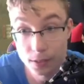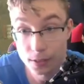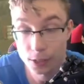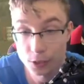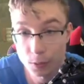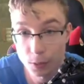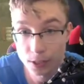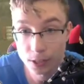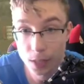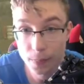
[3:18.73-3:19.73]
So actually
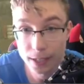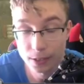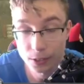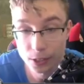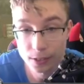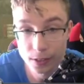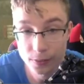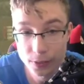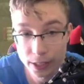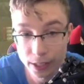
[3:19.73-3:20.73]
run Calm Mind chance
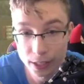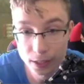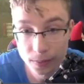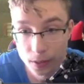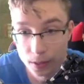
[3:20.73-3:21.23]
if you can.